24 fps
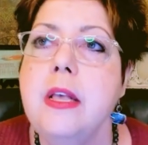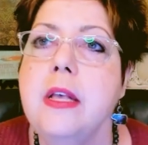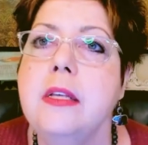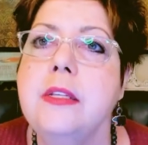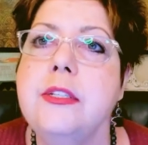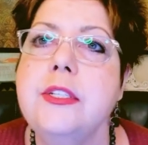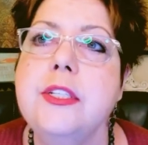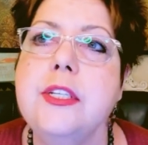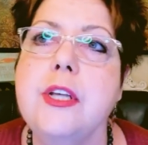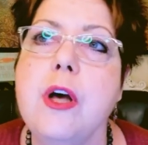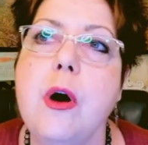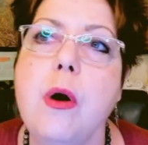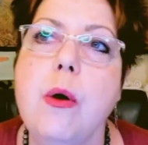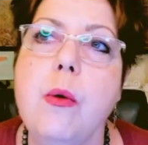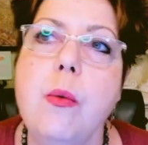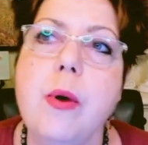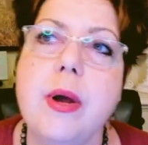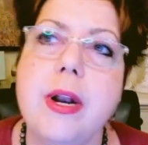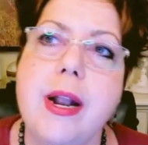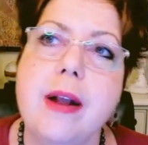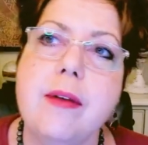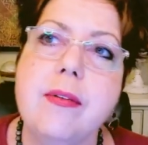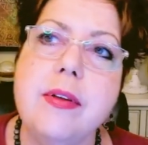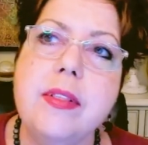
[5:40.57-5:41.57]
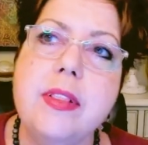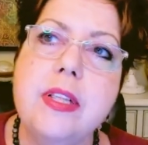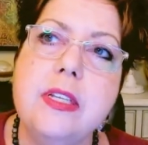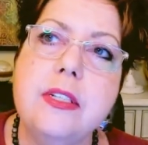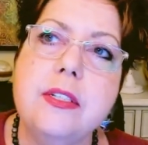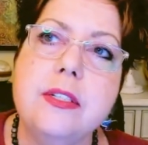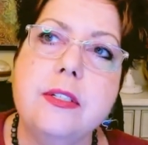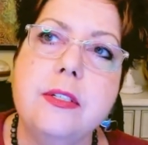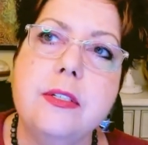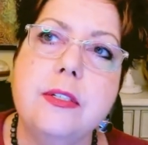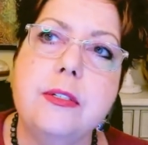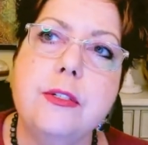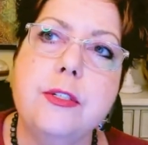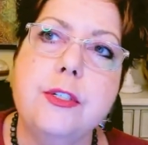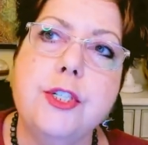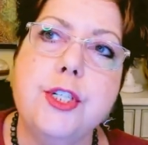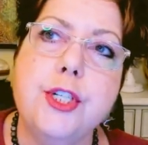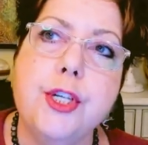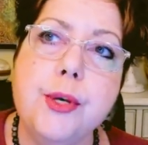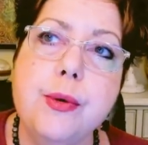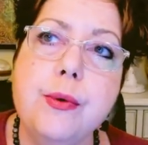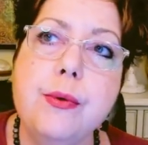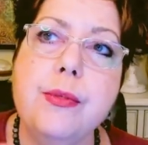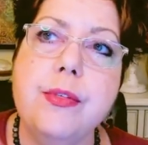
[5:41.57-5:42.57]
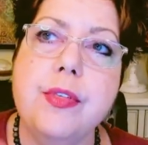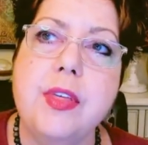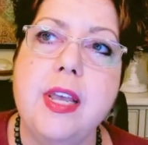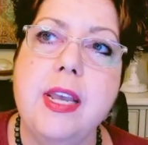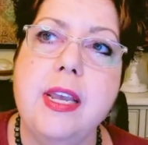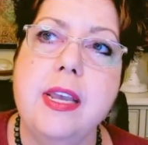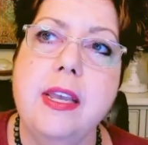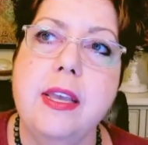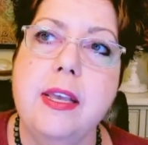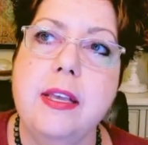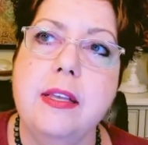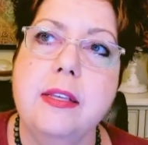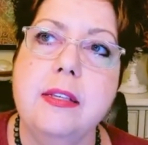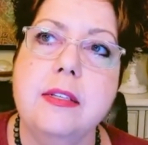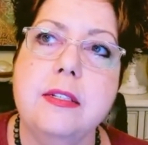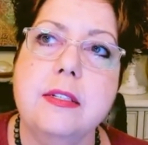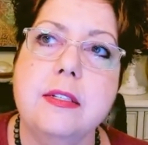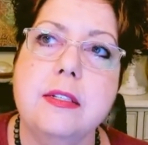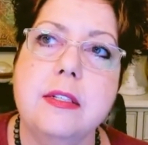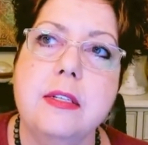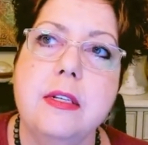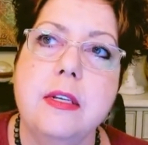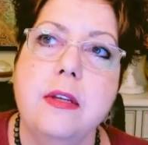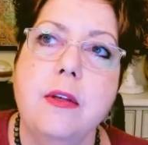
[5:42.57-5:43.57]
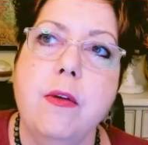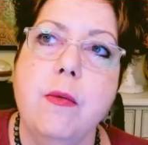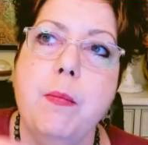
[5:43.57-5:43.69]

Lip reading: So whatever this two thing is,